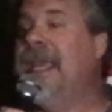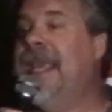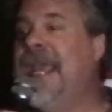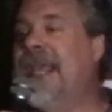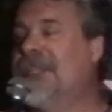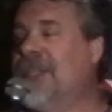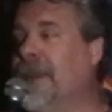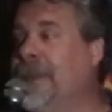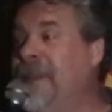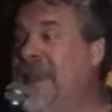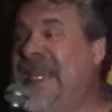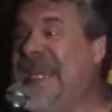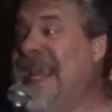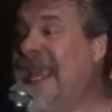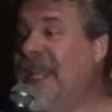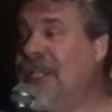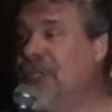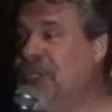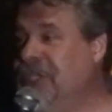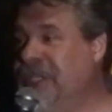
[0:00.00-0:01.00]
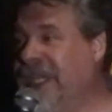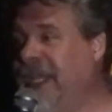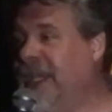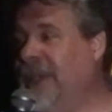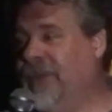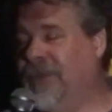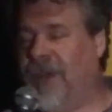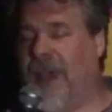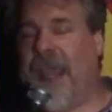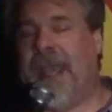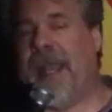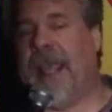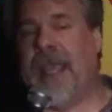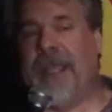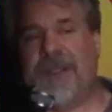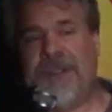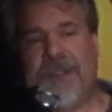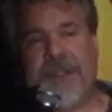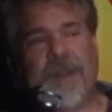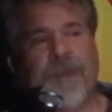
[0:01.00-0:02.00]
he has a PhD in
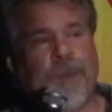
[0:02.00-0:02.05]
finance.